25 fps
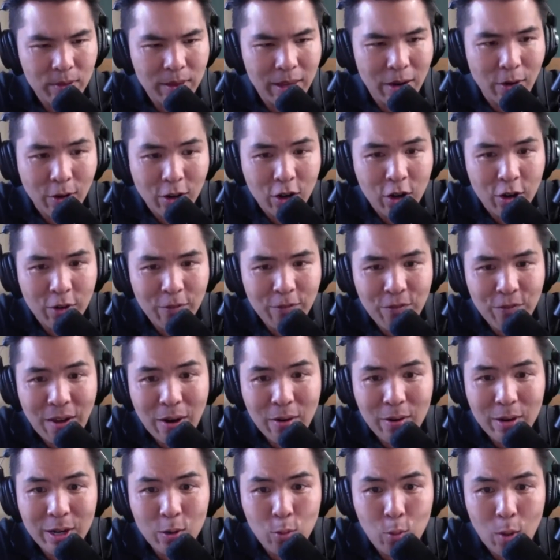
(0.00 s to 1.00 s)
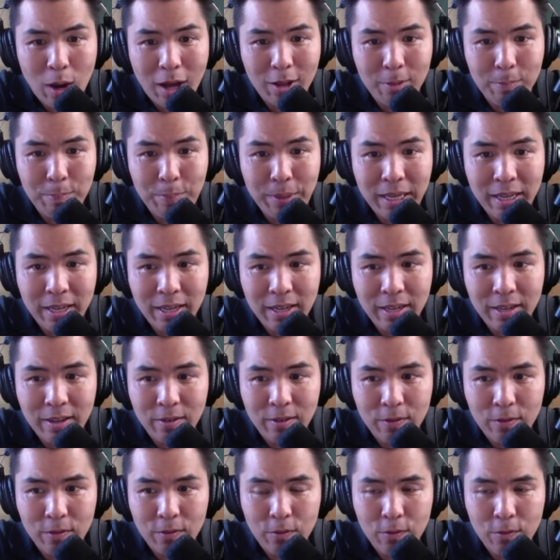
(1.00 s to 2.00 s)
There could very well
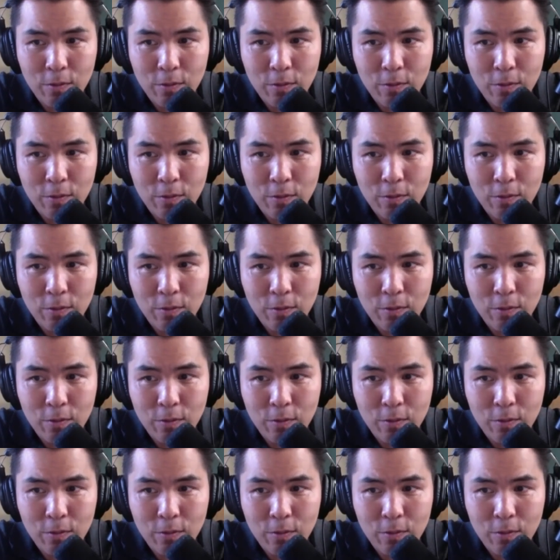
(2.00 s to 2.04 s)
be